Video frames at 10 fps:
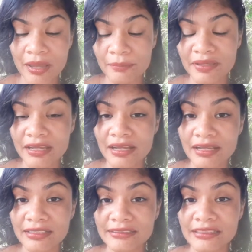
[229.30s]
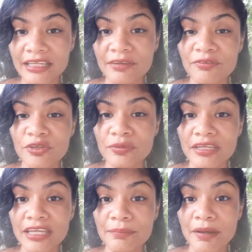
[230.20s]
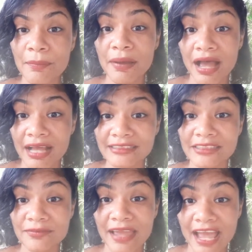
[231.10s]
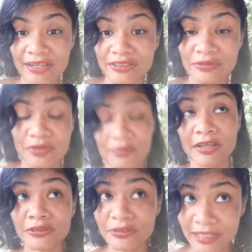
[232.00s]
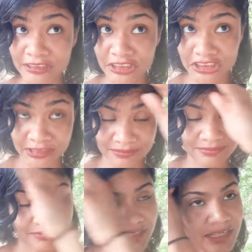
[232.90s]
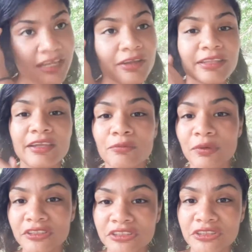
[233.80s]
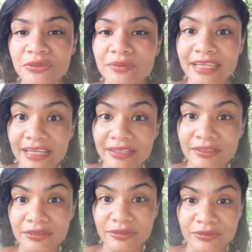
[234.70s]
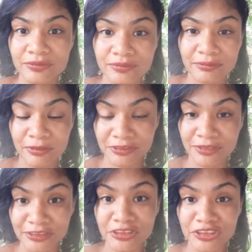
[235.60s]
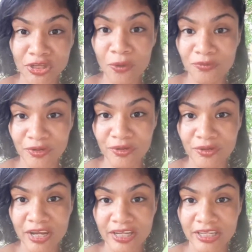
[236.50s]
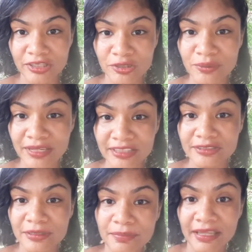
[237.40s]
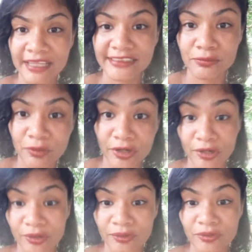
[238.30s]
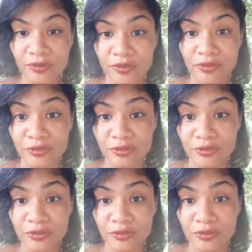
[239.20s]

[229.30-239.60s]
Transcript: Because if you keep a positive attitude throughout your transition, then once the transition is over, and then you get to the place where you